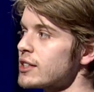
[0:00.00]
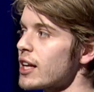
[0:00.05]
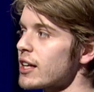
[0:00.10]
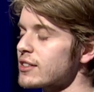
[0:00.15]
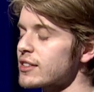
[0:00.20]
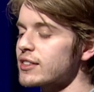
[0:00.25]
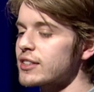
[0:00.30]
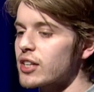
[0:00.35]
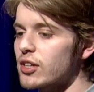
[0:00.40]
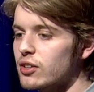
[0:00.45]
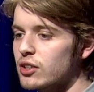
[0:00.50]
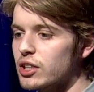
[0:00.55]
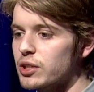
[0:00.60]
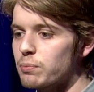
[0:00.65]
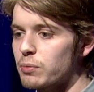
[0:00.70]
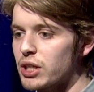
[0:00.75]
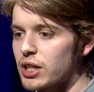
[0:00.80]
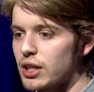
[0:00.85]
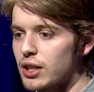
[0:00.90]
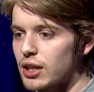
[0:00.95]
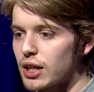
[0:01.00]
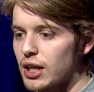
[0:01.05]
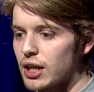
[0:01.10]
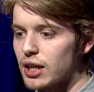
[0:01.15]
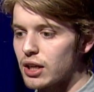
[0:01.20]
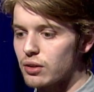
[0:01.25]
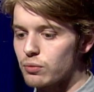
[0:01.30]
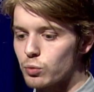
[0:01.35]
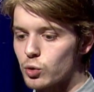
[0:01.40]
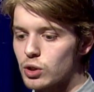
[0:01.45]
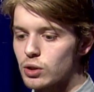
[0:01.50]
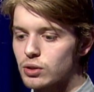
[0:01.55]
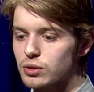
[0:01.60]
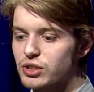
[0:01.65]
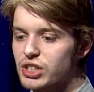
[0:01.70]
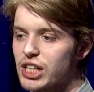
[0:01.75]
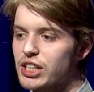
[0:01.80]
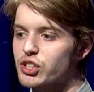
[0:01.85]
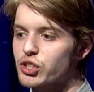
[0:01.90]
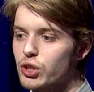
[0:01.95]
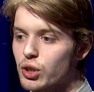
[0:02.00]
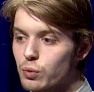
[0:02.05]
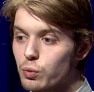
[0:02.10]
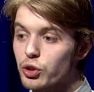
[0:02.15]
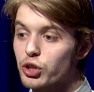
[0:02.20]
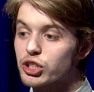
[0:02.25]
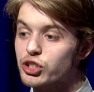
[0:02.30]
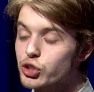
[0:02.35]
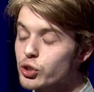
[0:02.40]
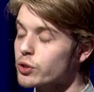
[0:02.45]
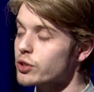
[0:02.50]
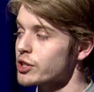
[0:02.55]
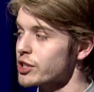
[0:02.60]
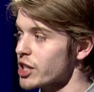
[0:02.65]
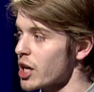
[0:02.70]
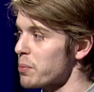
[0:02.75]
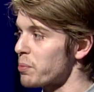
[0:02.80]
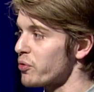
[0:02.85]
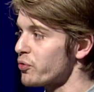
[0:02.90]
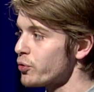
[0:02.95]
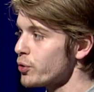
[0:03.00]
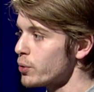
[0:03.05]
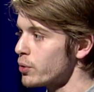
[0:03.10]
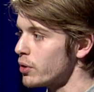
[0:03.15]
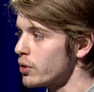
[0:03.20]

necessarily mean it will taste good with a certain type of food.